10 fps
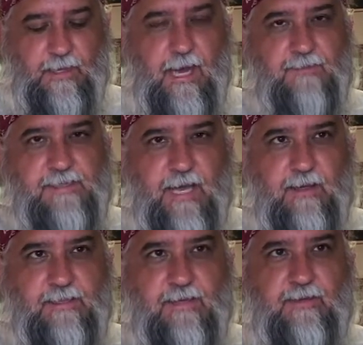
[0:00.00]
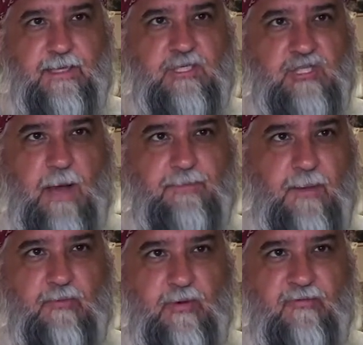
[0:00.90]
Cobb salad is everything is chopped
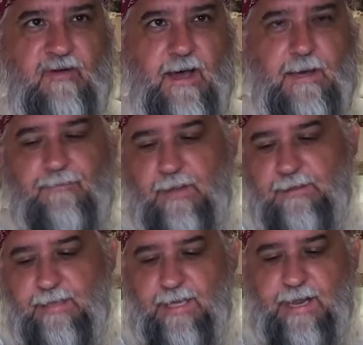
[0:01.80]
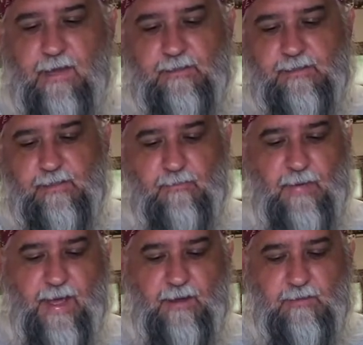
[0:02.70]
up real fine and laid out in a certain
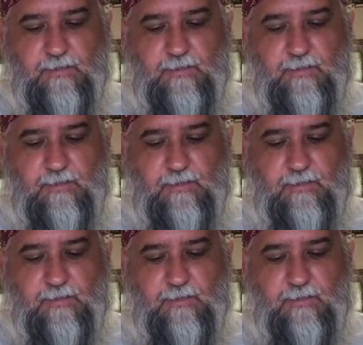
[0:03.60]
pattern.